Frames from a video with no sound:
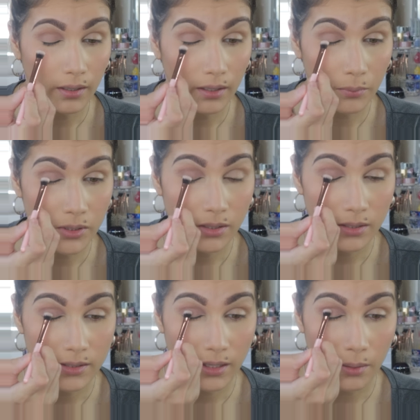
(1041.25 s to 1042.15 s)
And I'm just
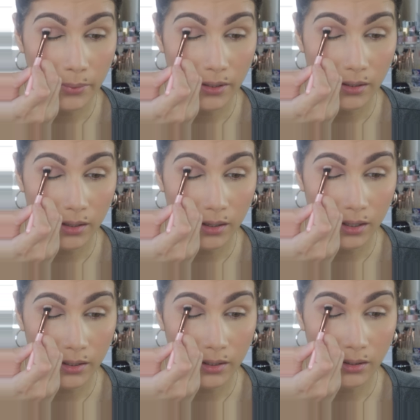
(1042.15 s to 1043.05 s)
gonna stamp it
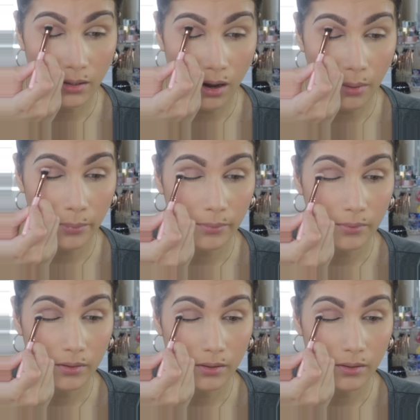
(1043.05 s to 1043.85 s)
on top